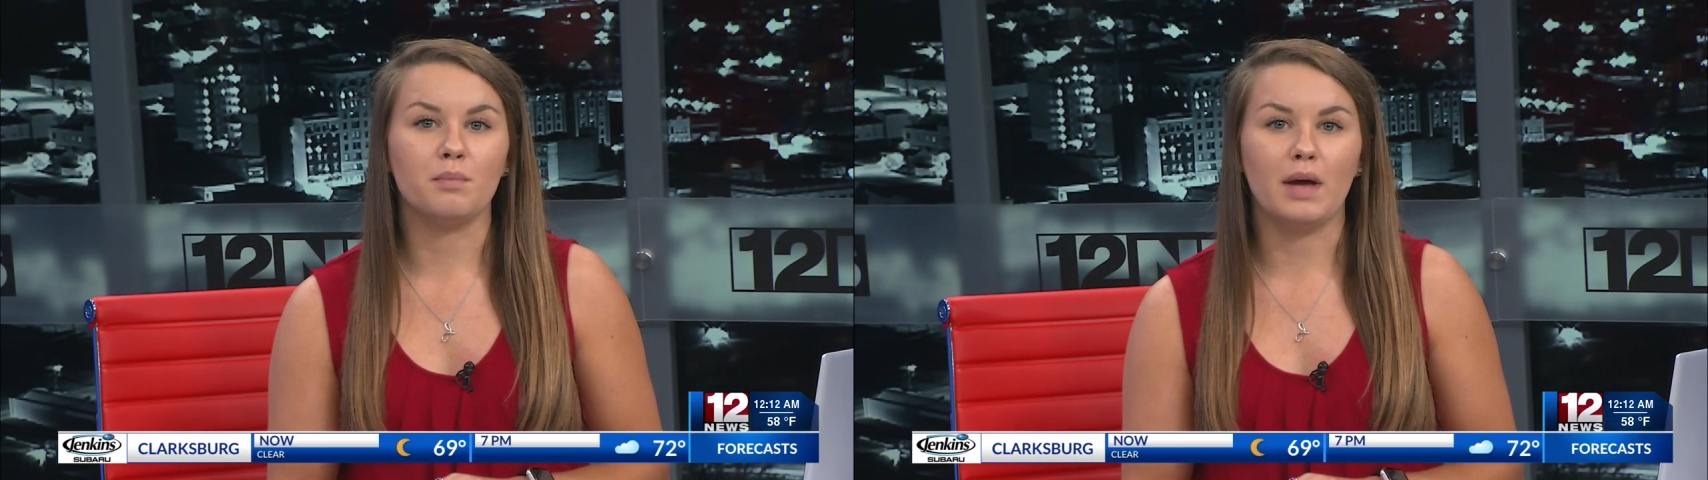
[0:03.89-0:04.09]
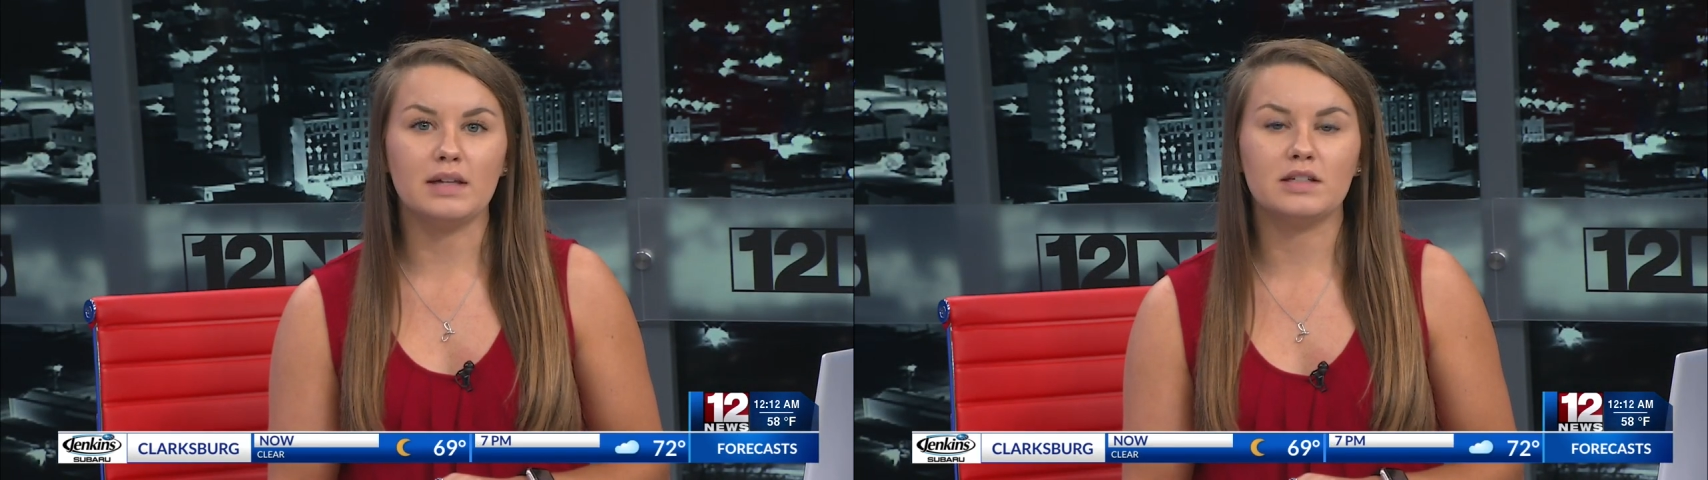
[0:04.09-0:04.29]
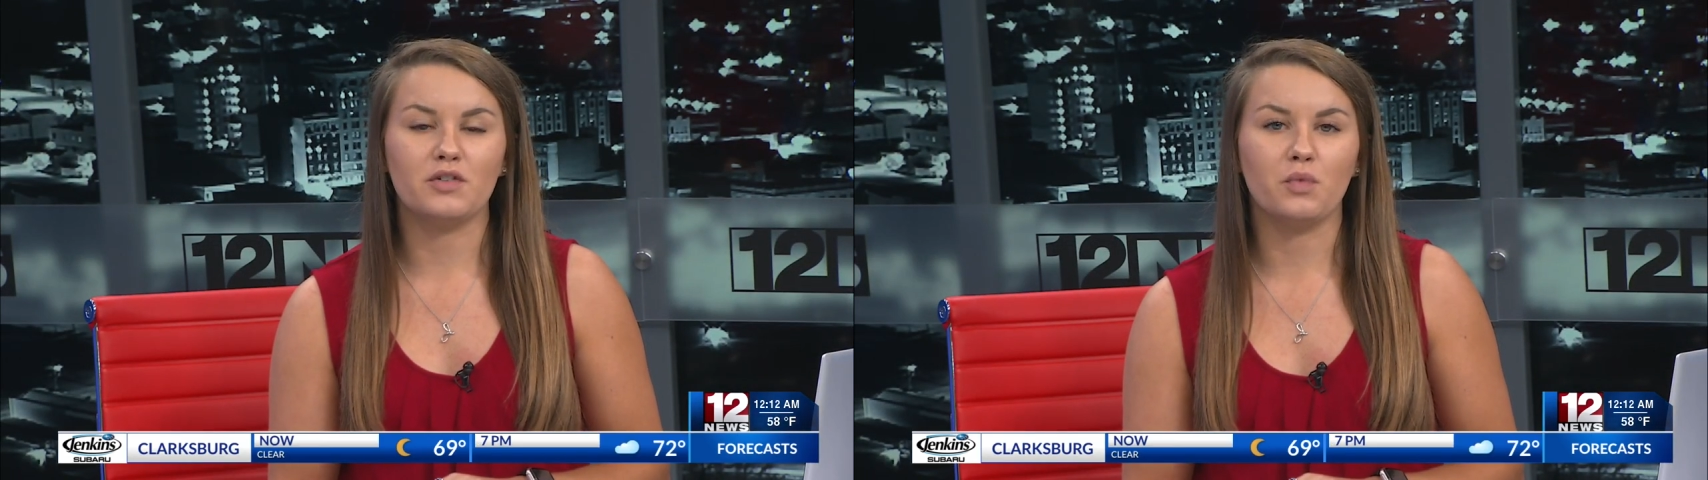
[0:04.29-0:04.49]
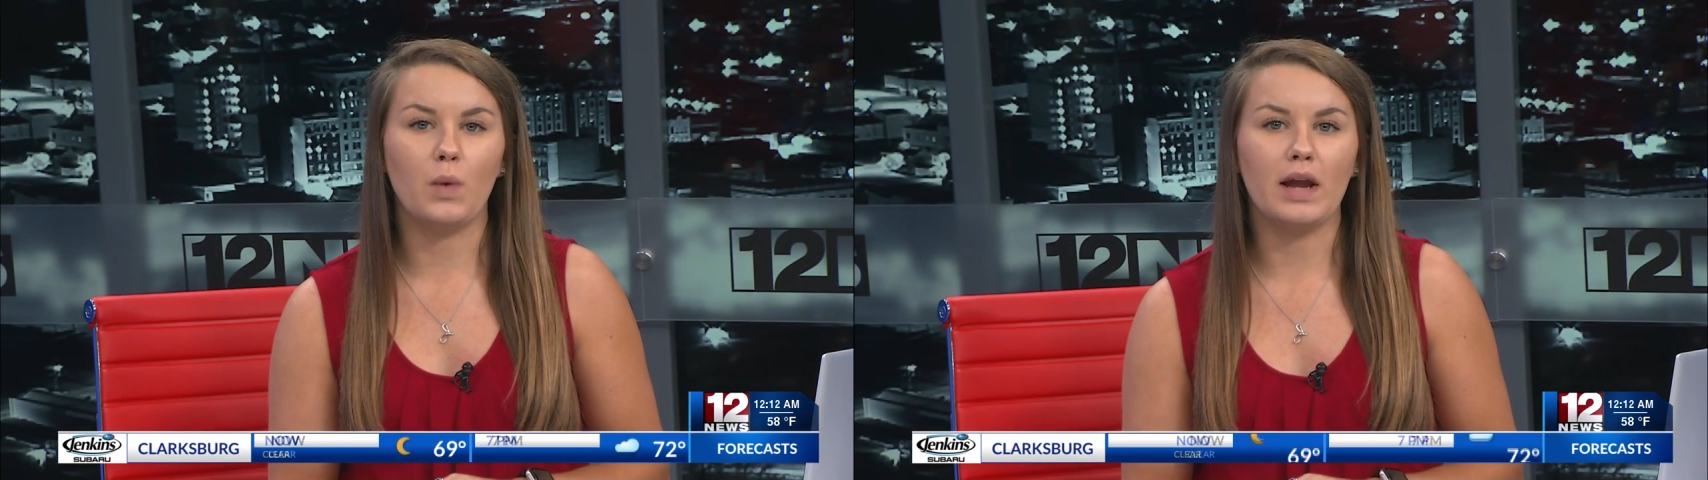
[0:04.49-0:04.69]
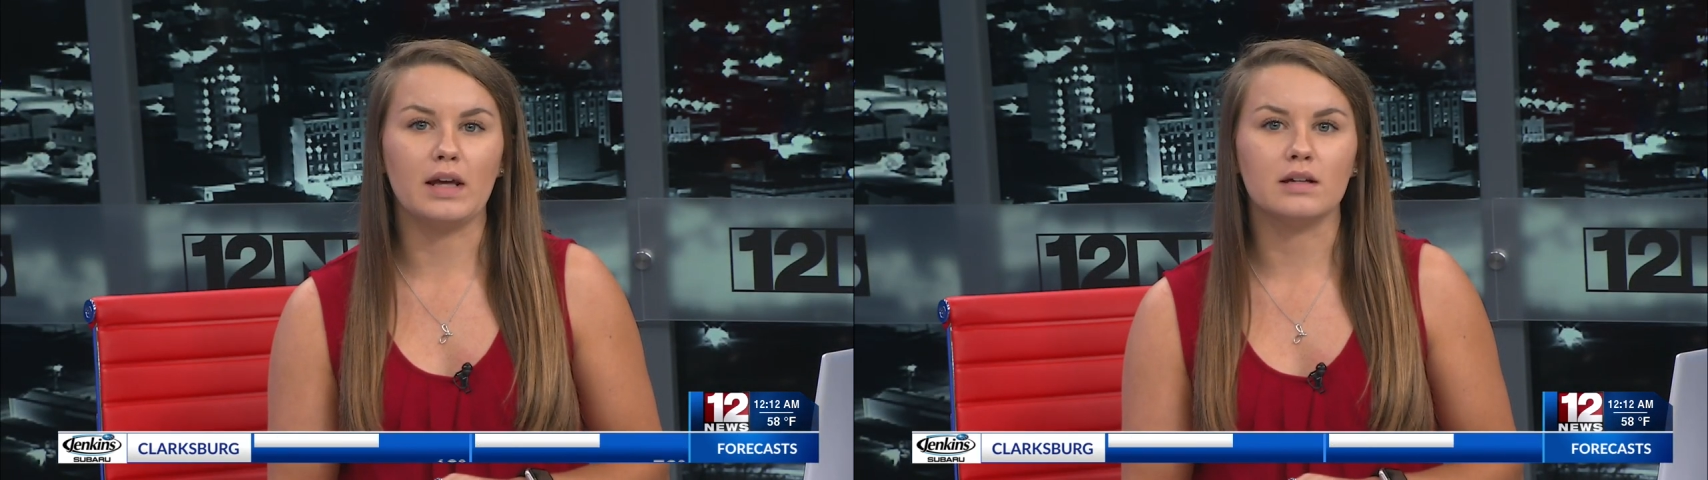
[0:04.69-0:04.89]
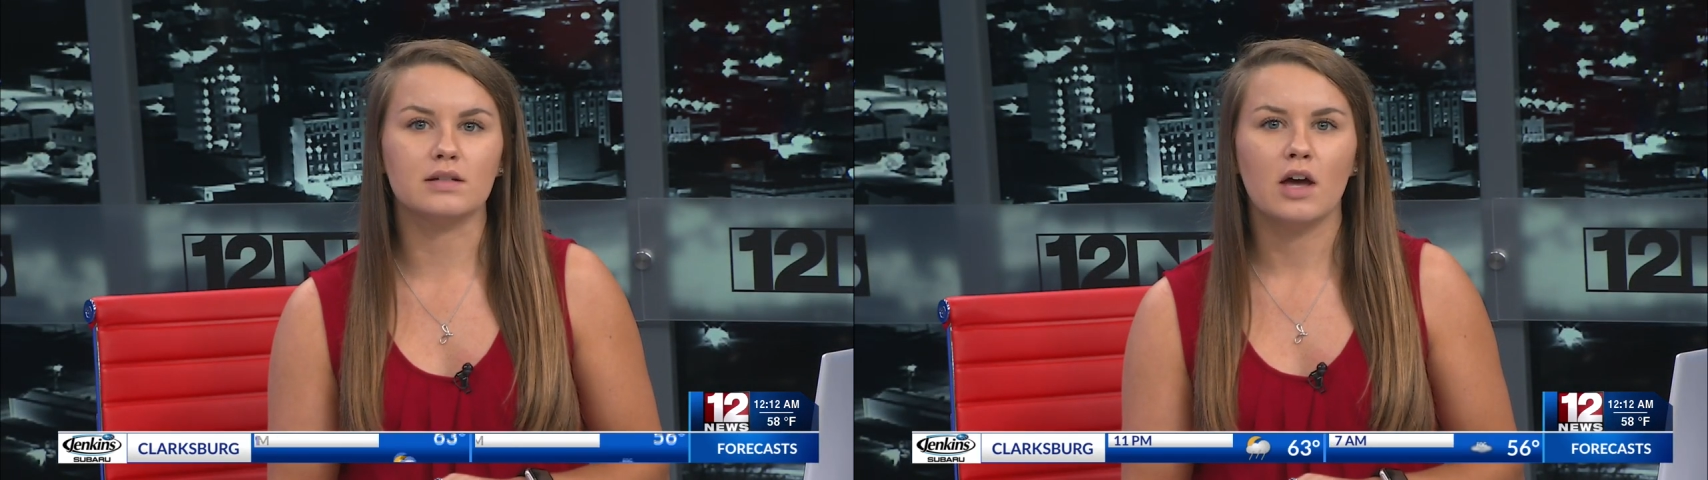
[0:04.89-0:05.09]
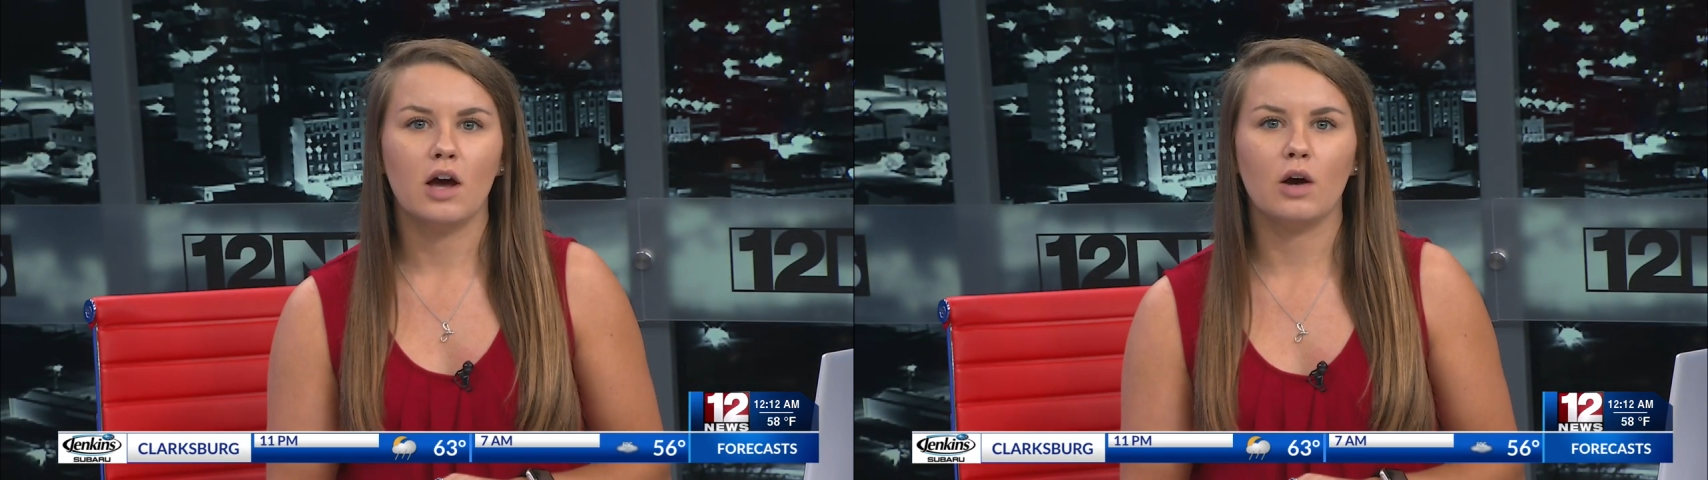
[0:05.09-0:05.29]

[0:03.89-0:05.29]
Best of Weddings,